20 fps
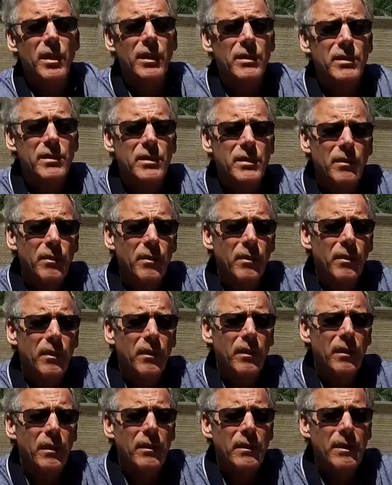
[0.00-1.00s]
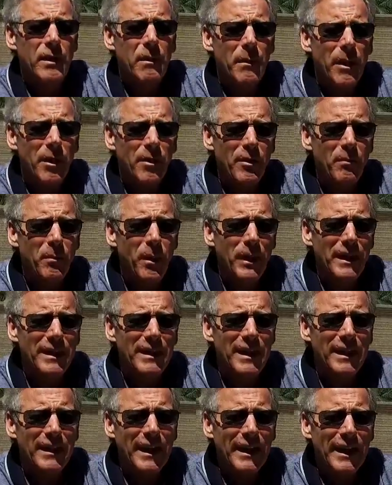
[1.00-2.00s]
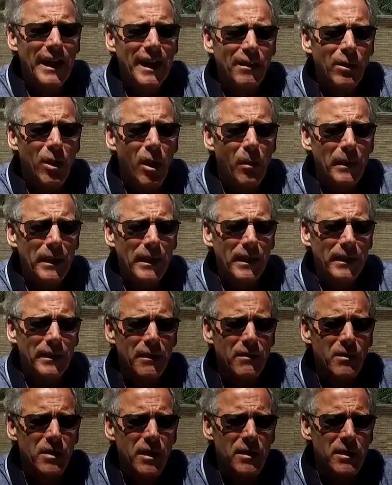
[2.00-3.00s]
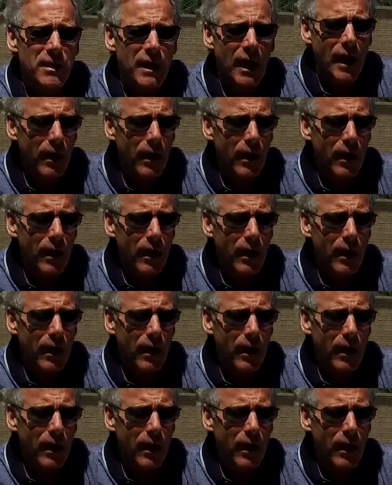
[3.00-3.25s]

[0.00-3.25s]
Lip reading: us the amount of money that they got coming. It gives us the